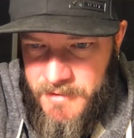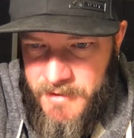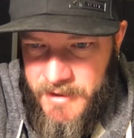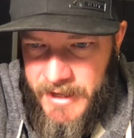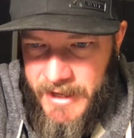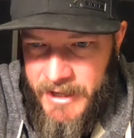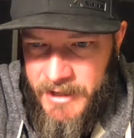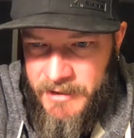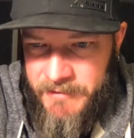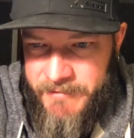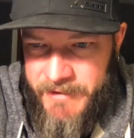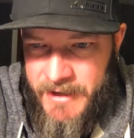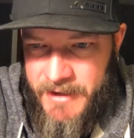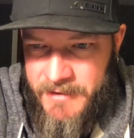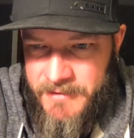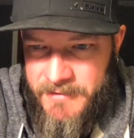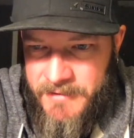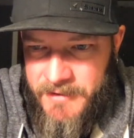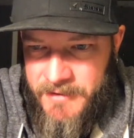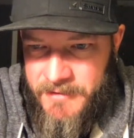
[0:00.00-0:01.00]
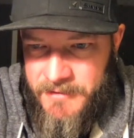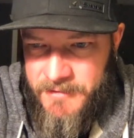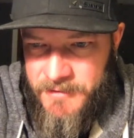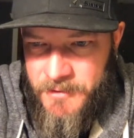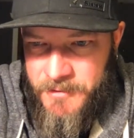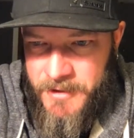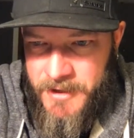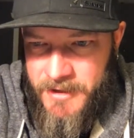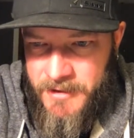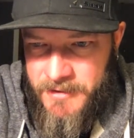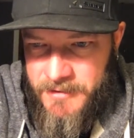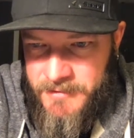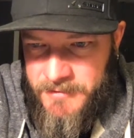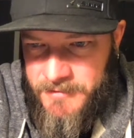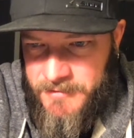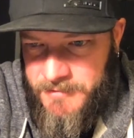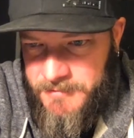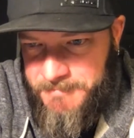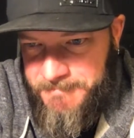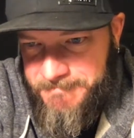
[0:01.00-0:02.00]
Anna Van says,
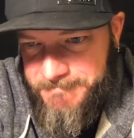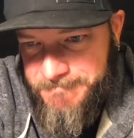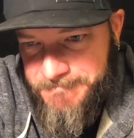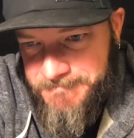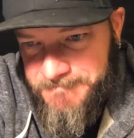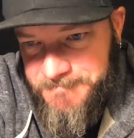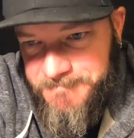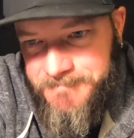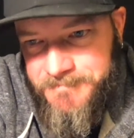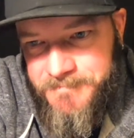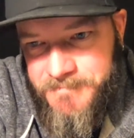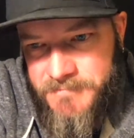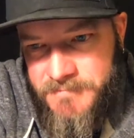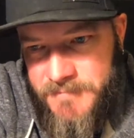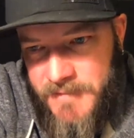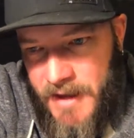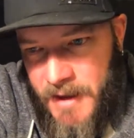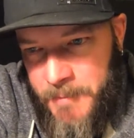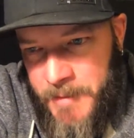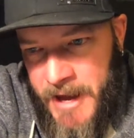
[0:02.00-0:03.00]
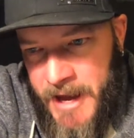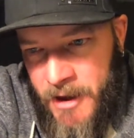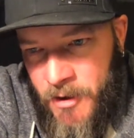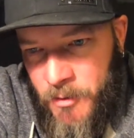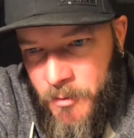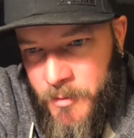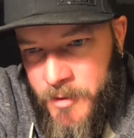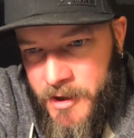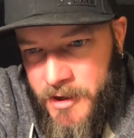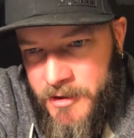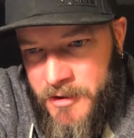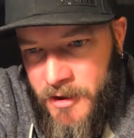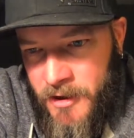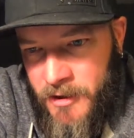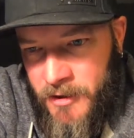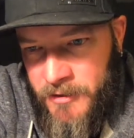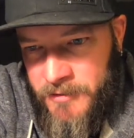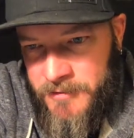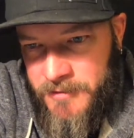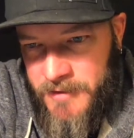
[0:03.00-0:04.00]
Okies, I'm out. Work
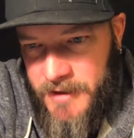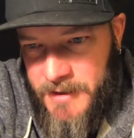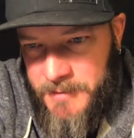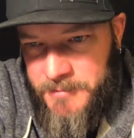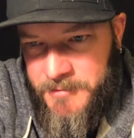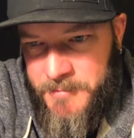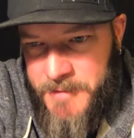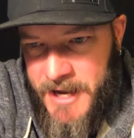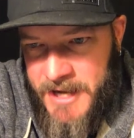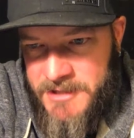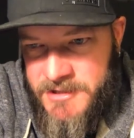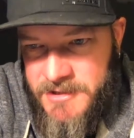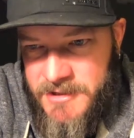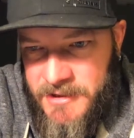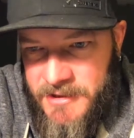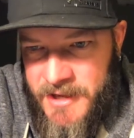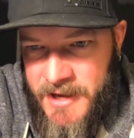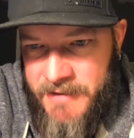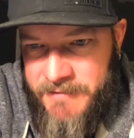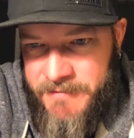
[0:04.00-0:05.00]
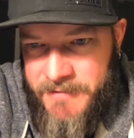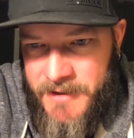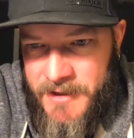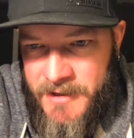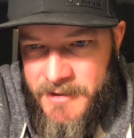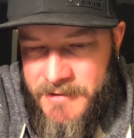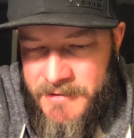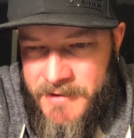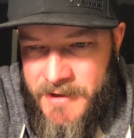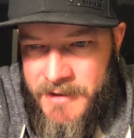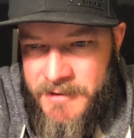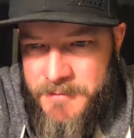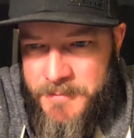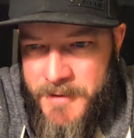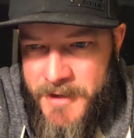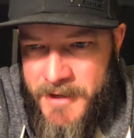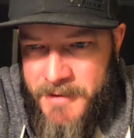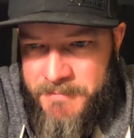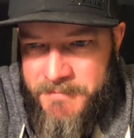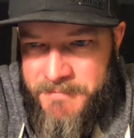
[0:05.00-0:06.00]
calls. Keep smashing the live feed. Thanks,
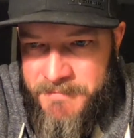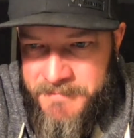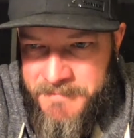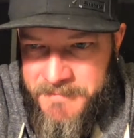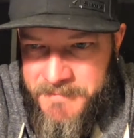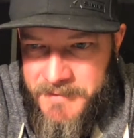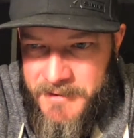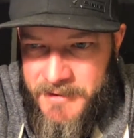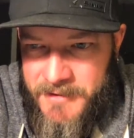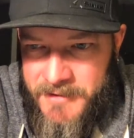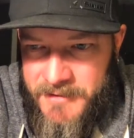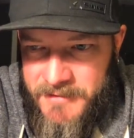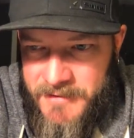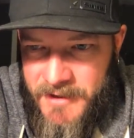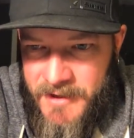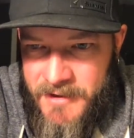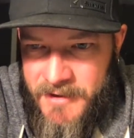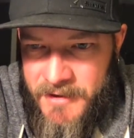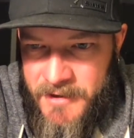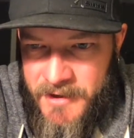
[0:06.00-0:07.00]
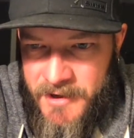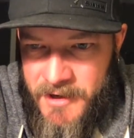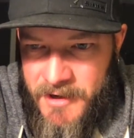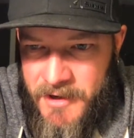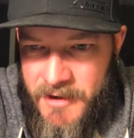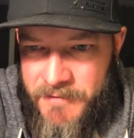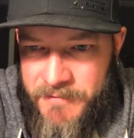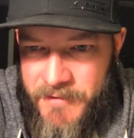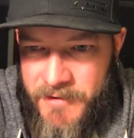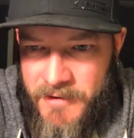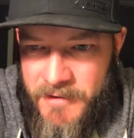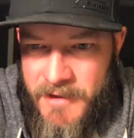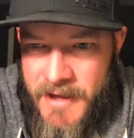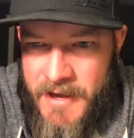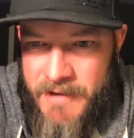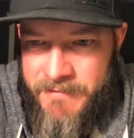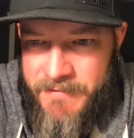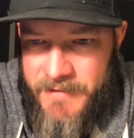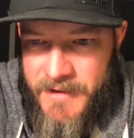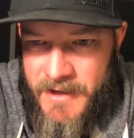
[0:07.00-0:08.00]
babe. Good to see you on here for a
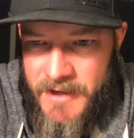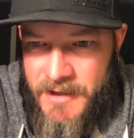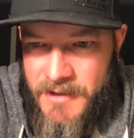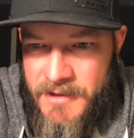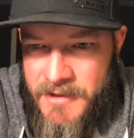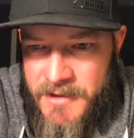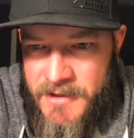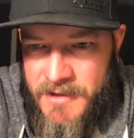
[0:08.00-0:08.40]
live feed.